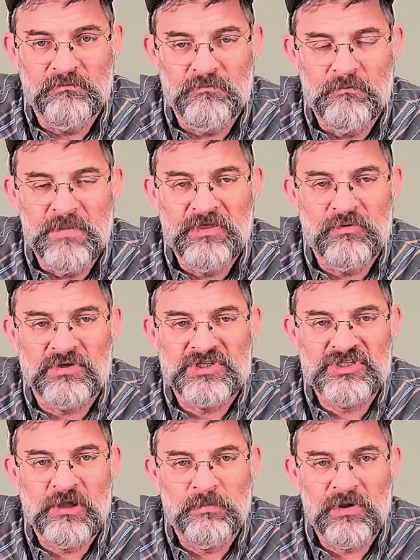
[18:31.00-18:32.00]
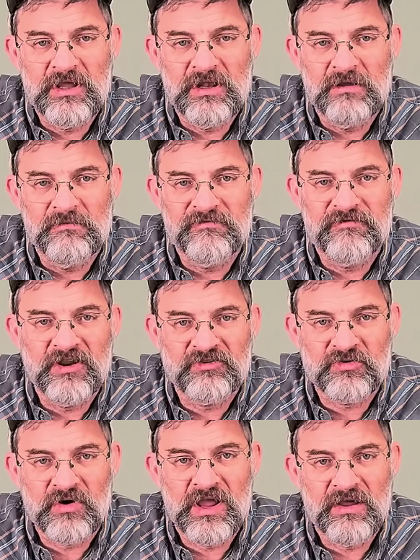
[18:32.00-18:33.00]
been the recipient of
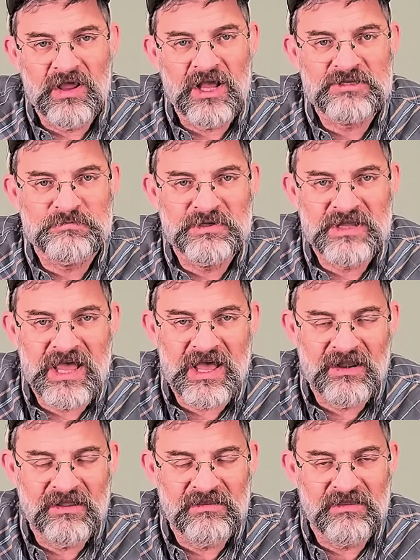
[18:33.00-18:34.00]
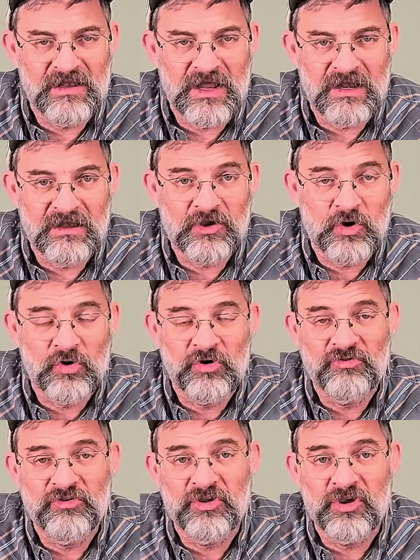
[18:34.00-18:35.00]
Fresh Ground hospitality, then I'd
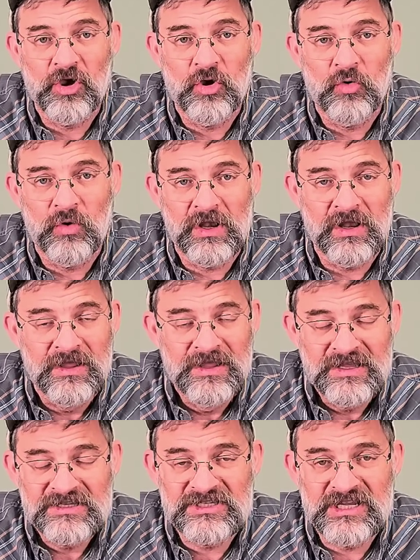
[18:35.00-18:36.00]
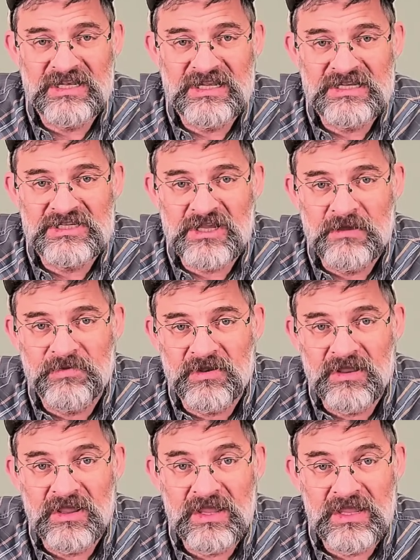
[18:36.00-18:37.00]
encourage you to go and send in
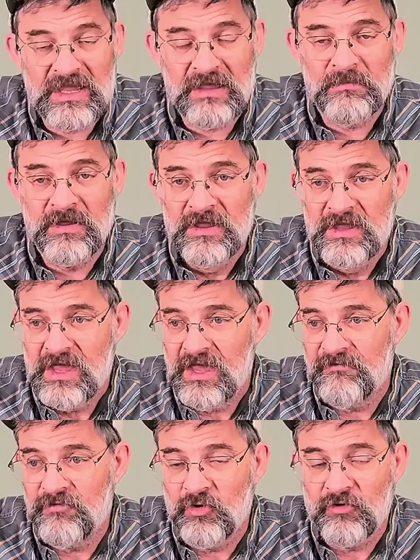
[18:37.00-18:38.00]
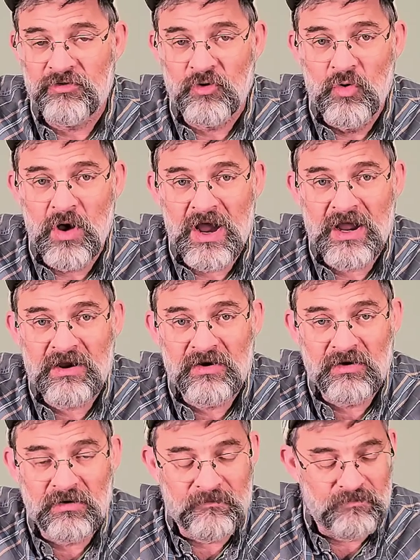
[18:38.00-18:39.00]
something to him. If you're a through
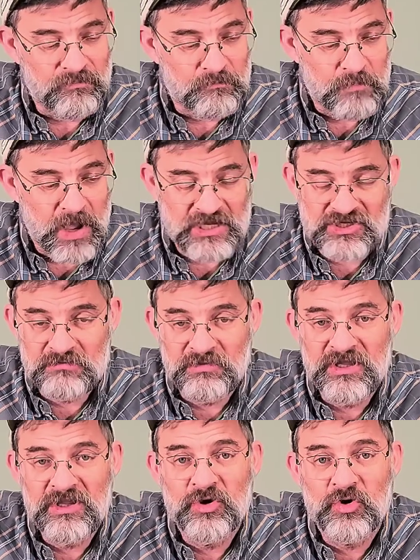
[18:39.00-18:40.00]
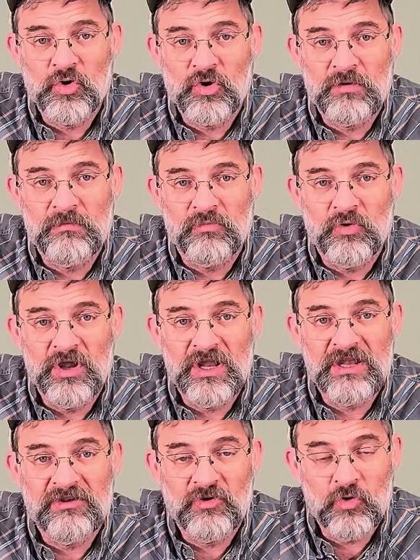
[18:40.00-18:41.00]
hiker, possibly you're going to run
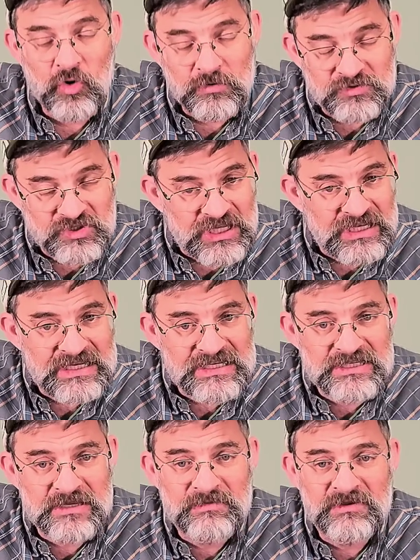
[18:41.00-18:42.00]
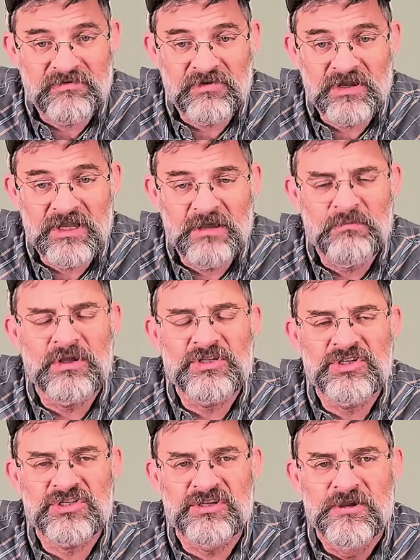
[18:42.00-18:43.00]
into him. Send in something for him, but
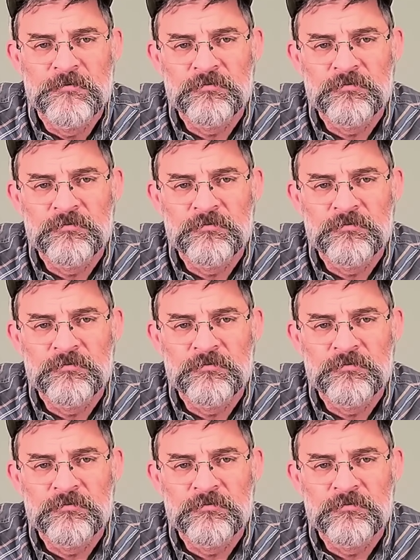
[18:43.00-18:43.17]
just